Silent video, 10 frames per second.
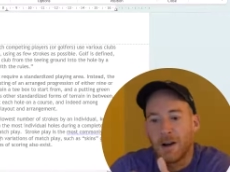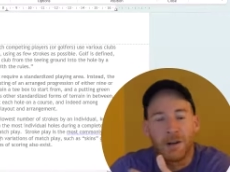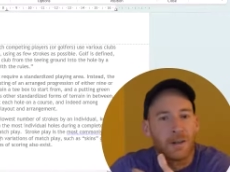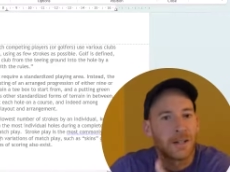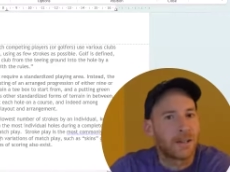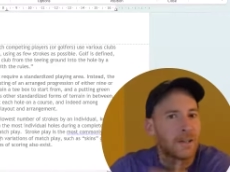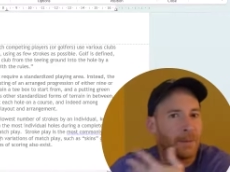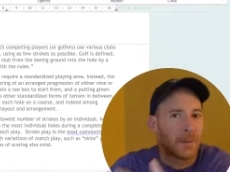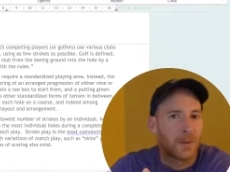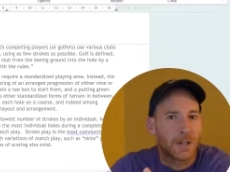I'll get a
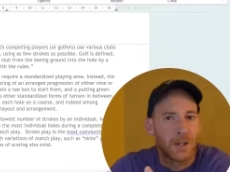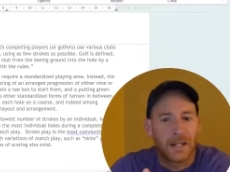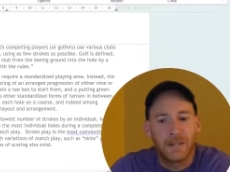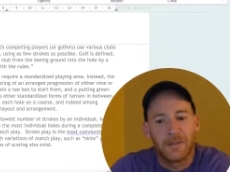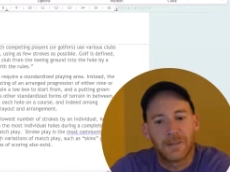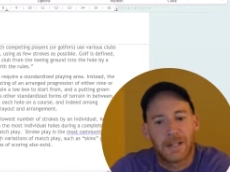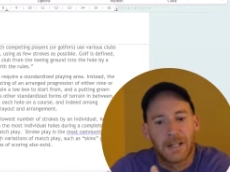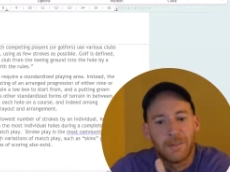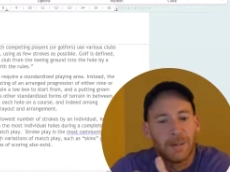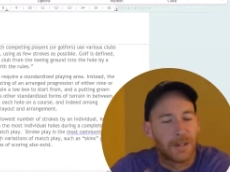little bit more creative
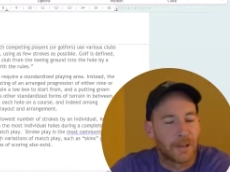um,